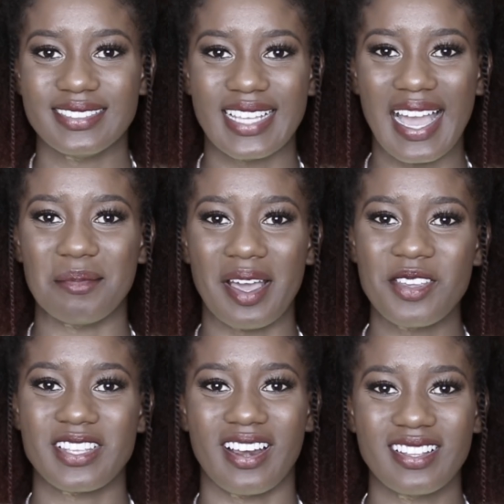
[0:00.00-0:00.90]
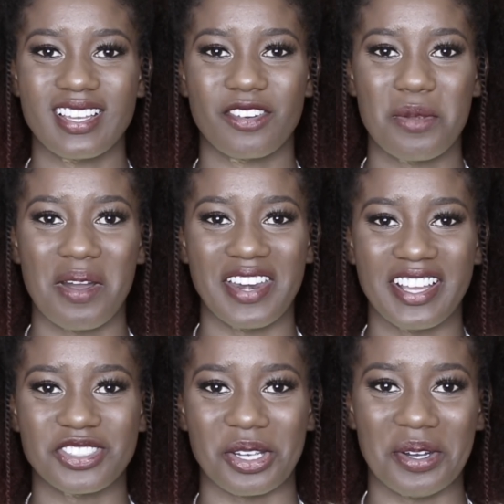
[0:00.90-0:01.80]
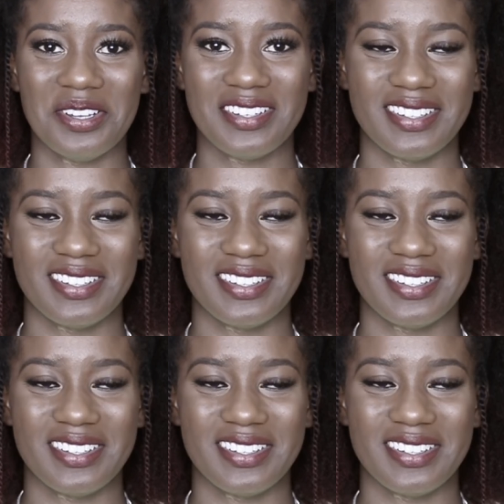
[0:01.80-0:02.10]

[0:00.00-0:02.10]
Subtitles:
Damn, I use a lot of Cream of Nature.